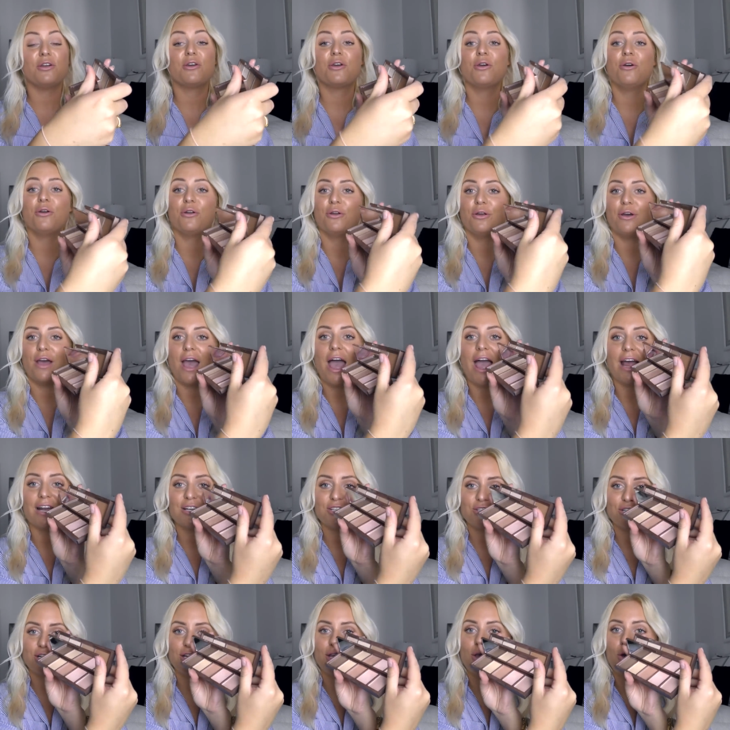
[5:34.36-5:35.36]
you could
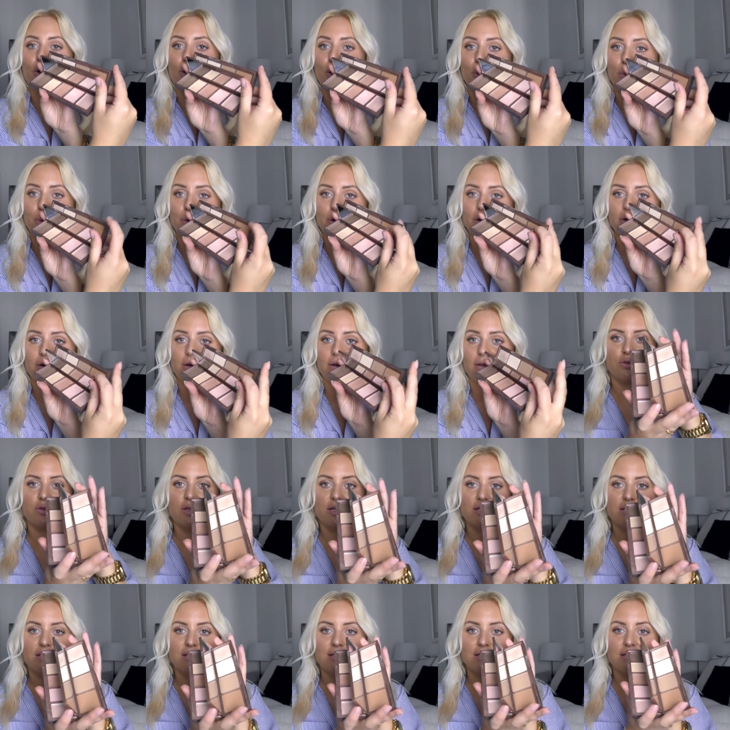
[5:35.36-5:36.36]
actually open
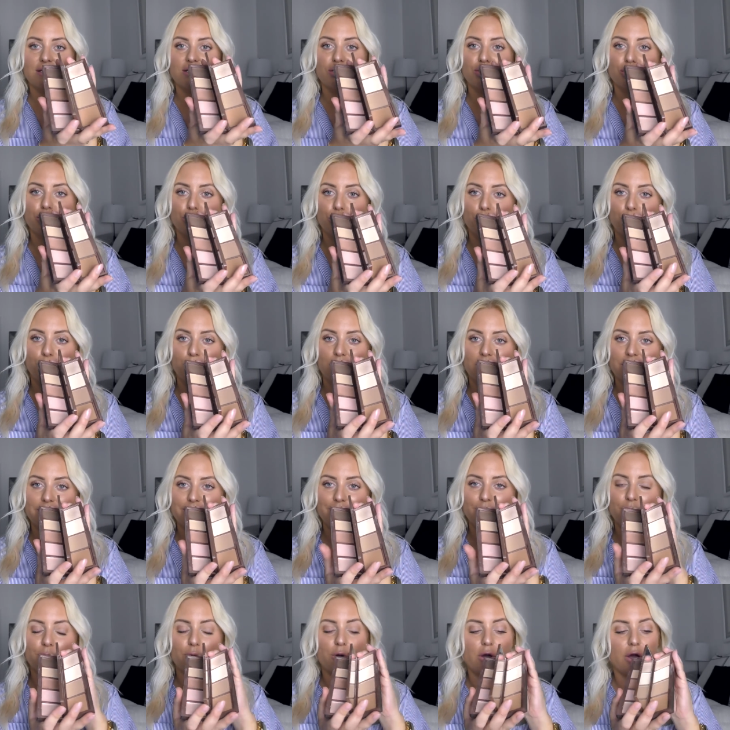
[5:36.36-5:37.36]
this is a two piece
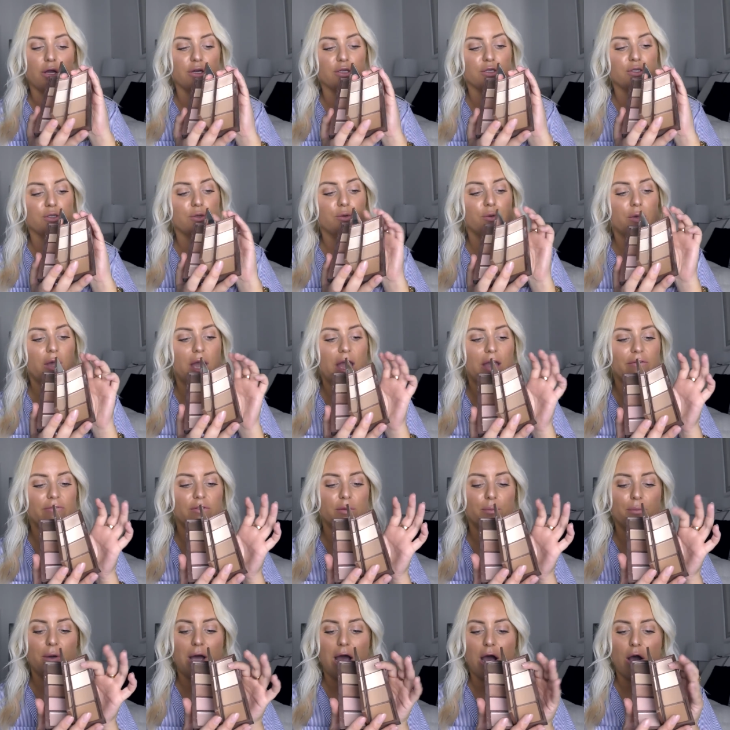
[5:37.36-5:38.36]
in one so you have
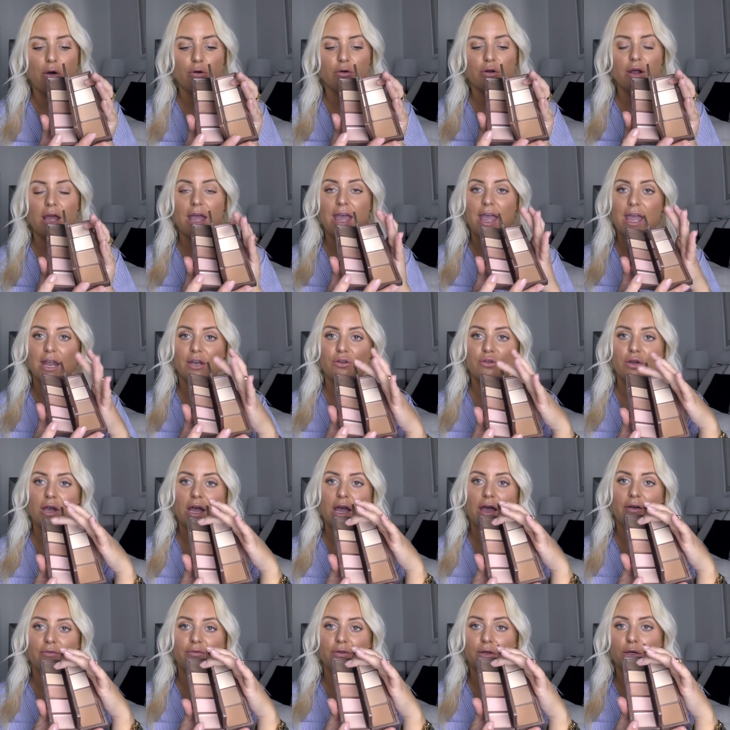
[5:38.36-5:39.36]
the powder and you
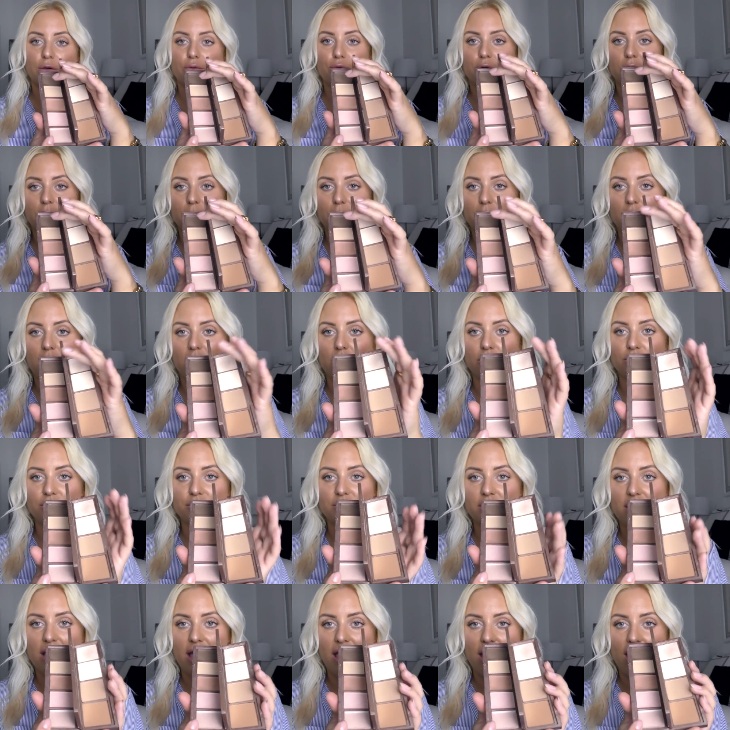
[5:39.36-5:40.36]
have the cream
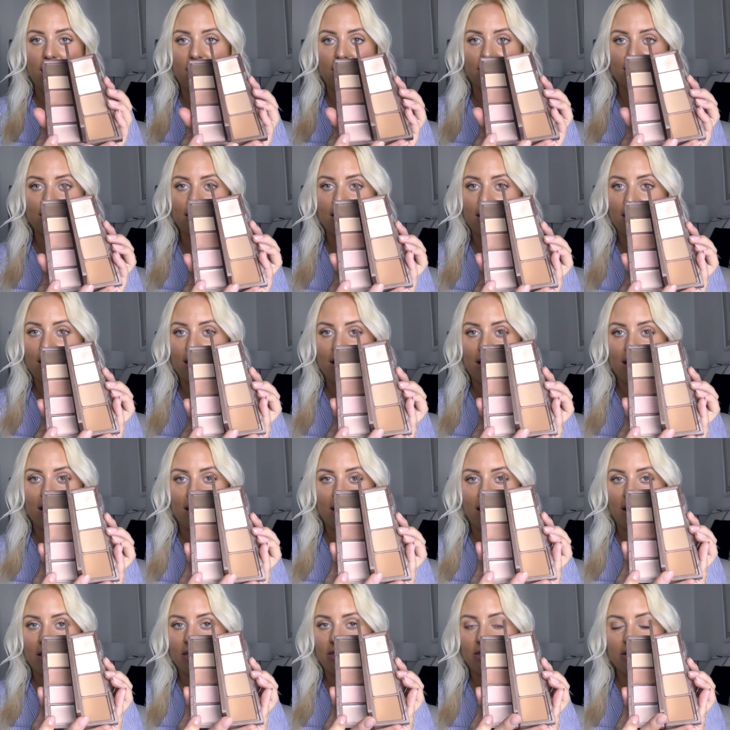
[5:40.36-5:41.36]
colors and
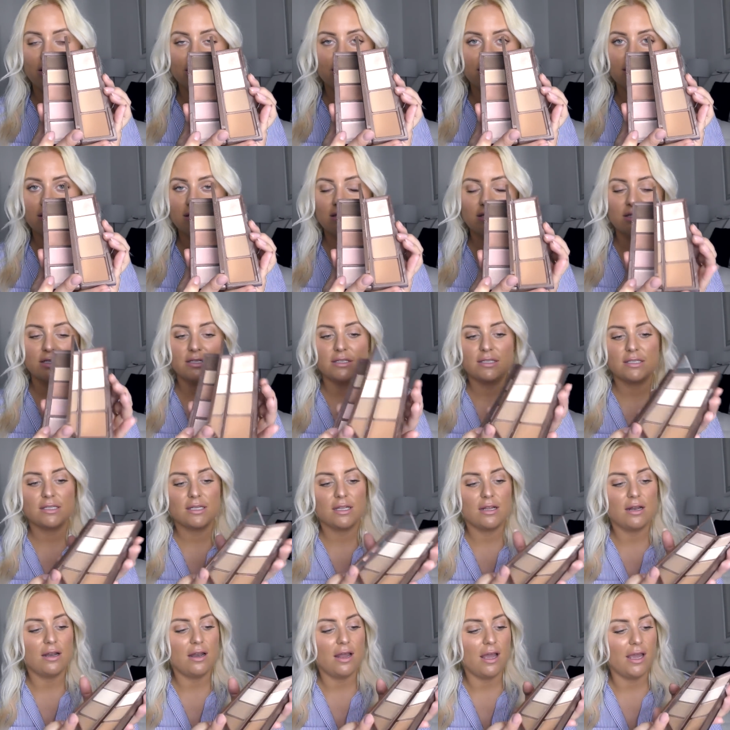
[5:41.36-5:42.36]
this is just
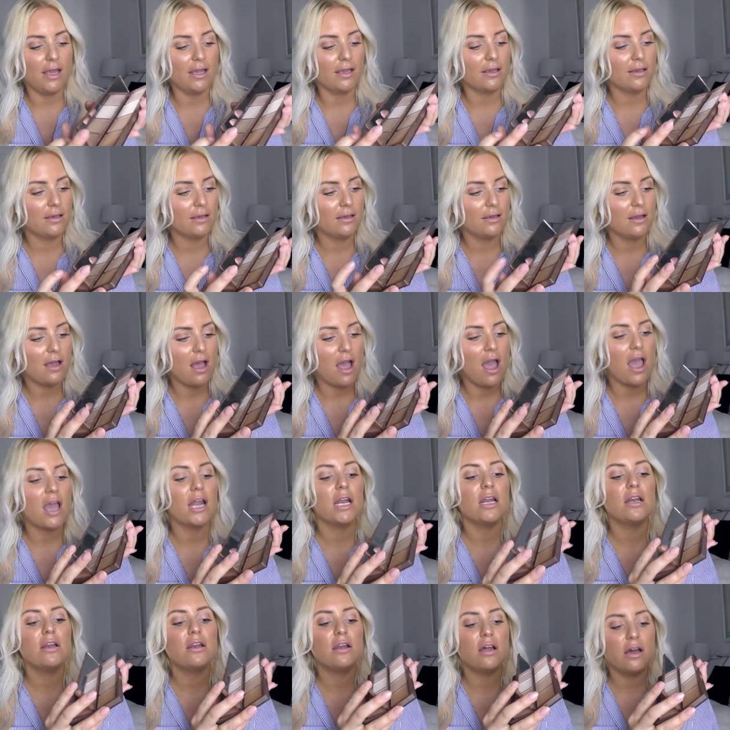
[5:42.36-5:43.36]
like I
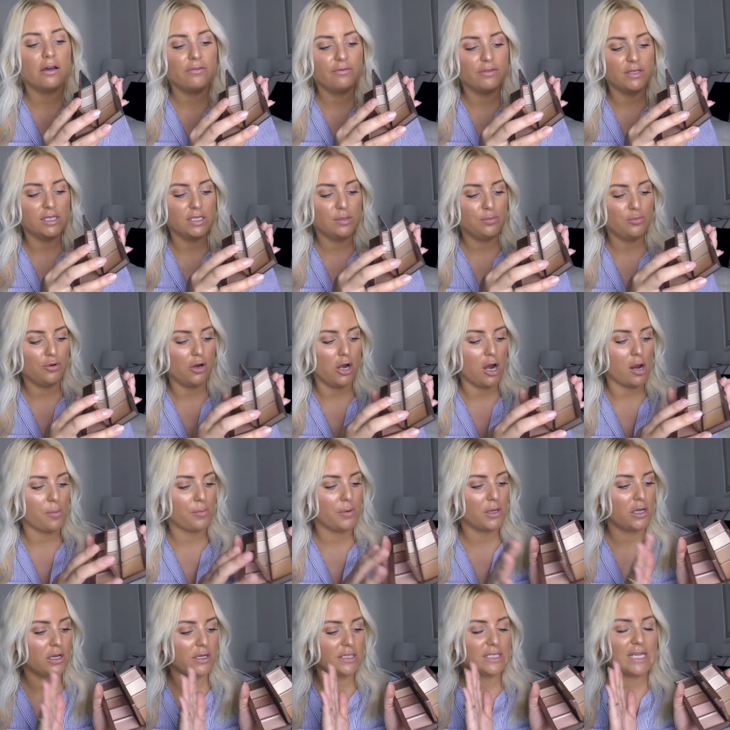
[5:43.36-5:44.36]
love this product
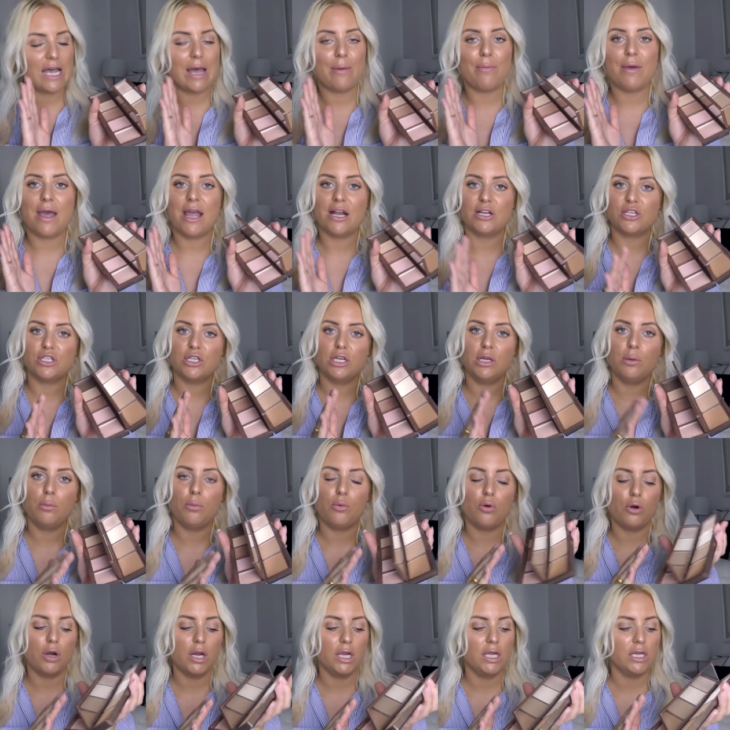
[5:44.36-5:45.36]
because I'm actually
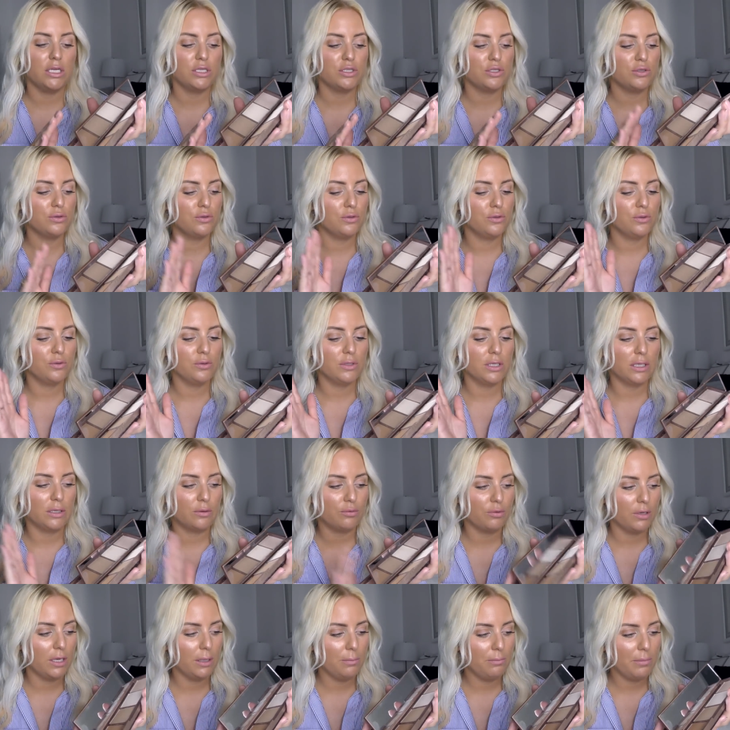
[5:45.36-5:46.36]
more into the
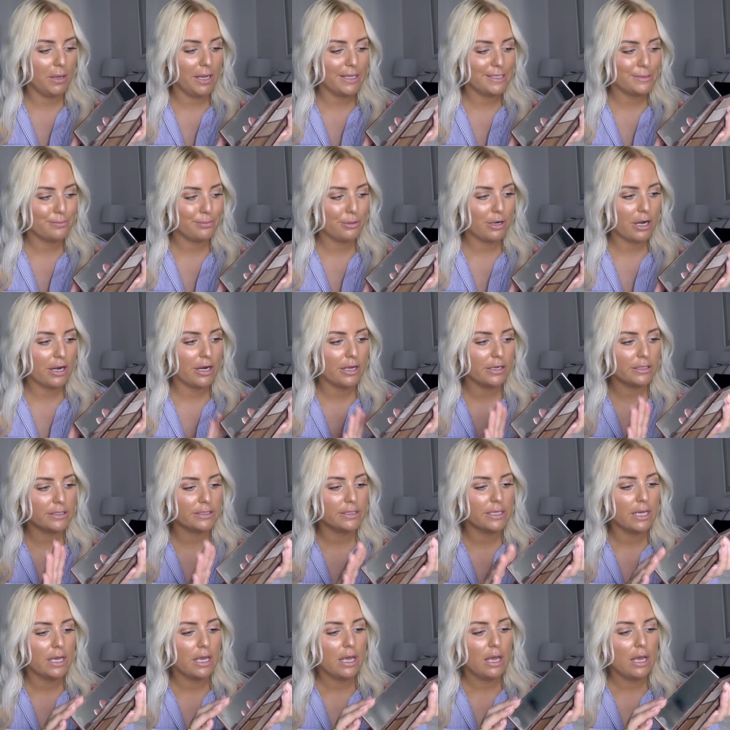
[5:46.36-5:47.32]
cream based products